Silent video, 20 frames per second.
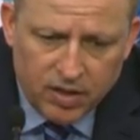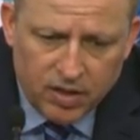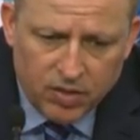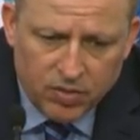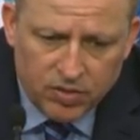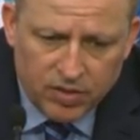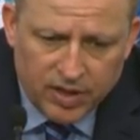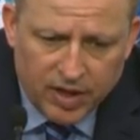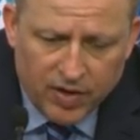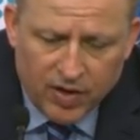you
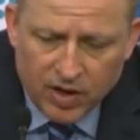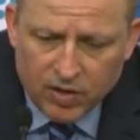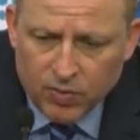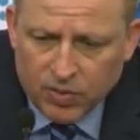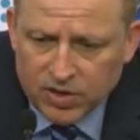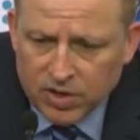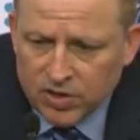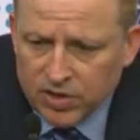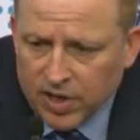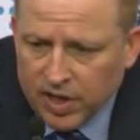know, Derek
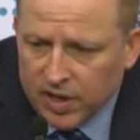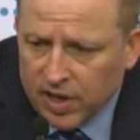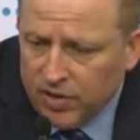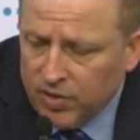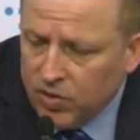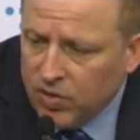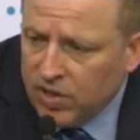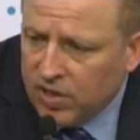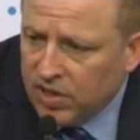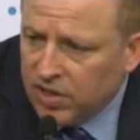with the
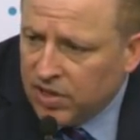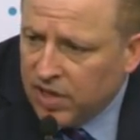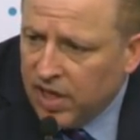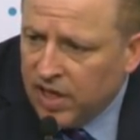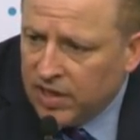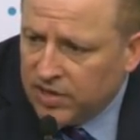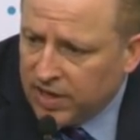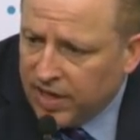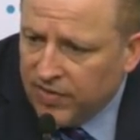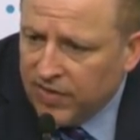second unit
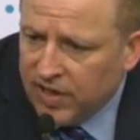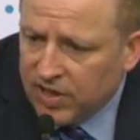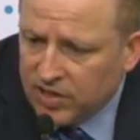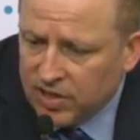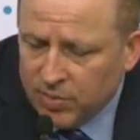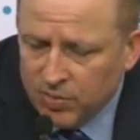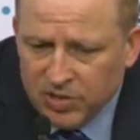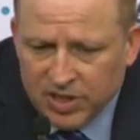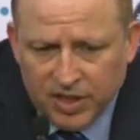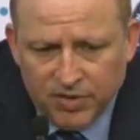has given
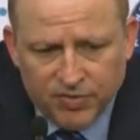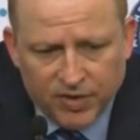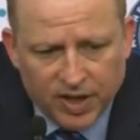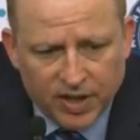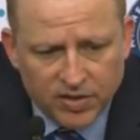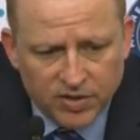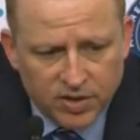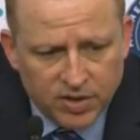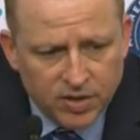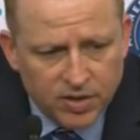us some
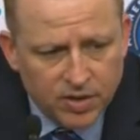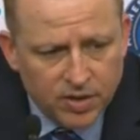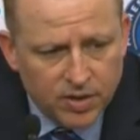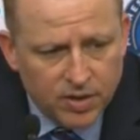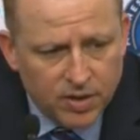defense.